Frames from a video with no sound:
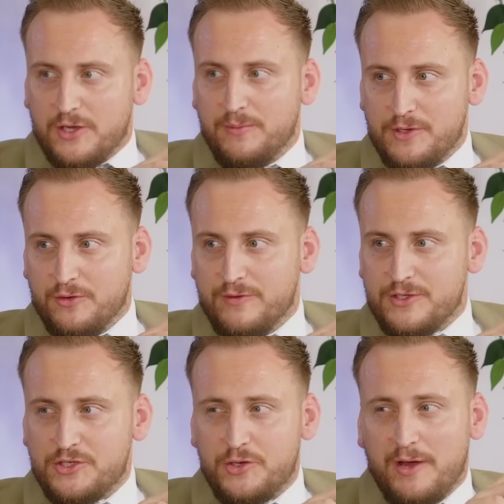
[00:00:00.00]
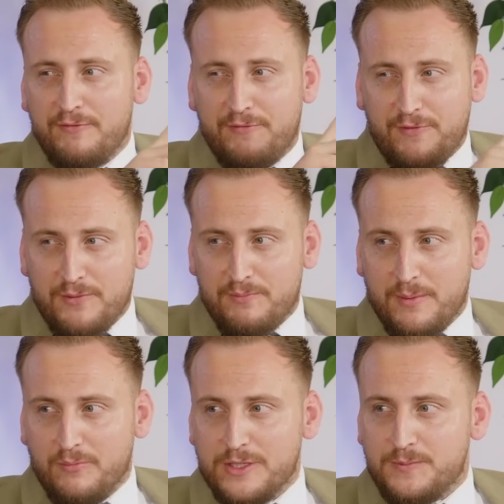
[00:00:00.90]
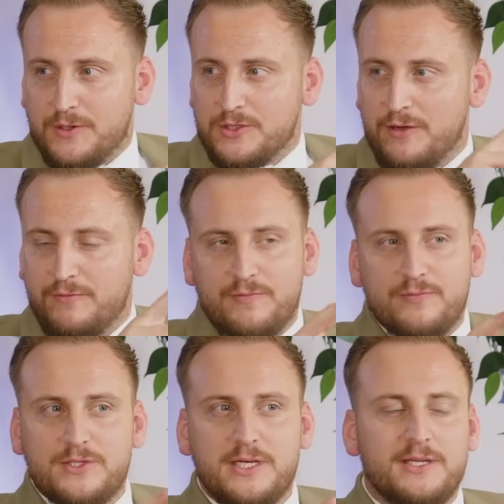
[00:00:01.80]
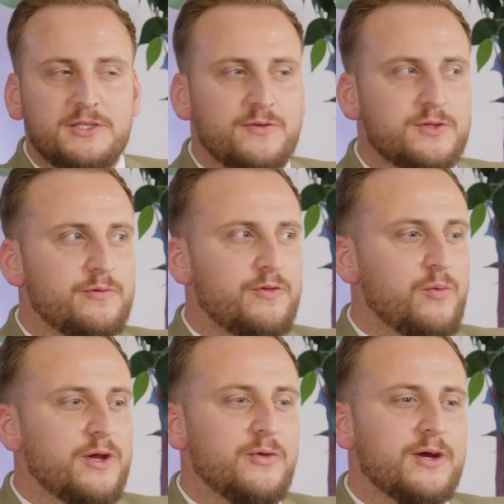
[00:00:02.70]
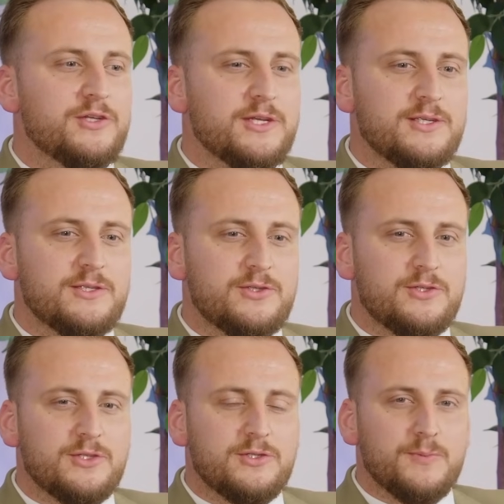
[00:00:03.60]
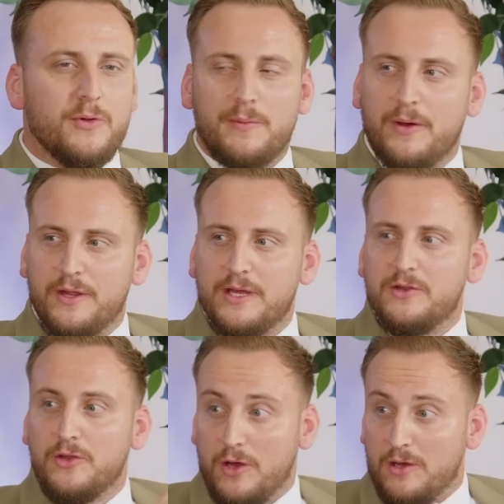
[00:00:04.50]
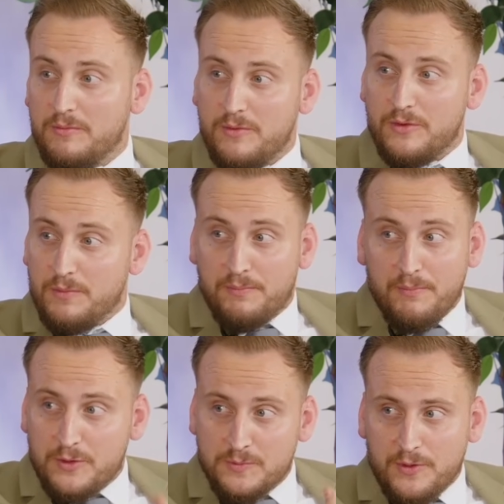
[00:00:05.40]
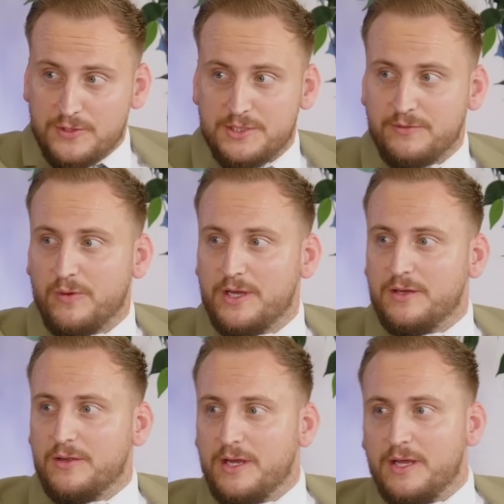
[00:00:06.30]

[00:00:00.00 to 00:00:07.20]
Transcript: time in Eurovision, do you have fond memories? Because I've seen interviews with you where you actually spoke about it in not the most positive way